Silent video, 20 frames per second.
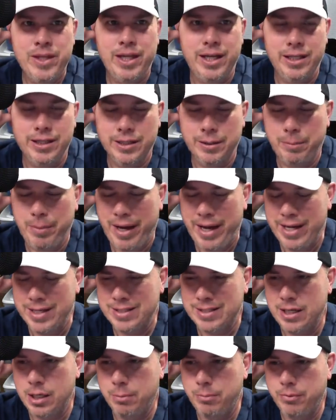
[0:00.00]
In the
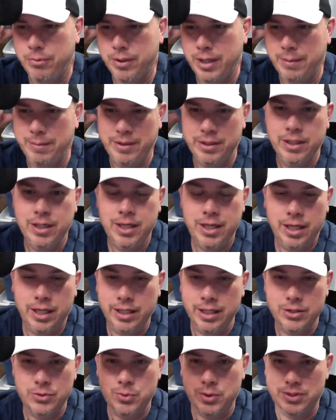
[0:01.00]
past couple, I mean,
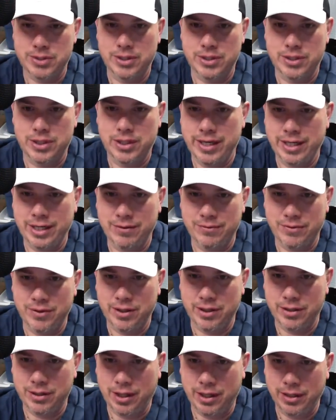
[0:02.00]
and this wasn't a negative thing.